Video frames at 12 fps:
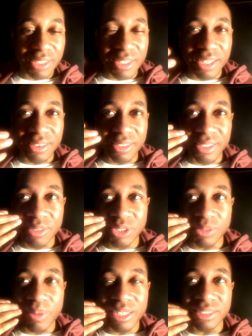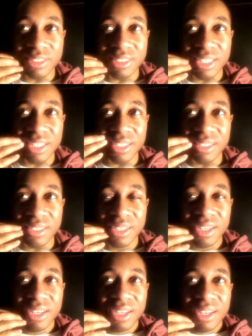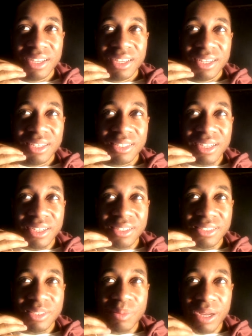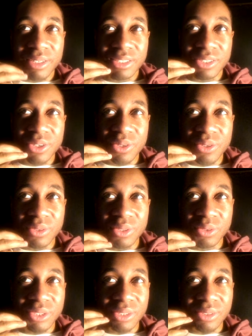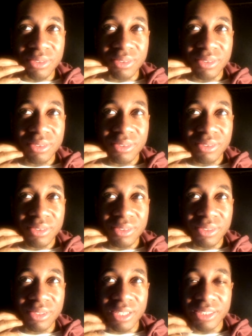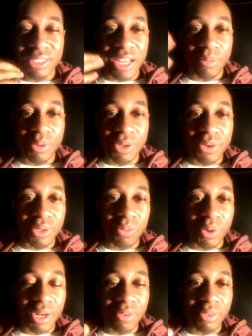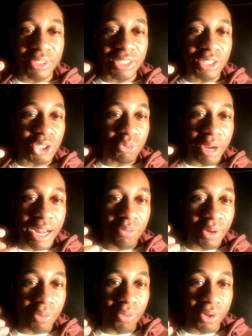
He was just basically saying, yeah, it's about this dude who's a this type of dude or whatever, and just describe what he was.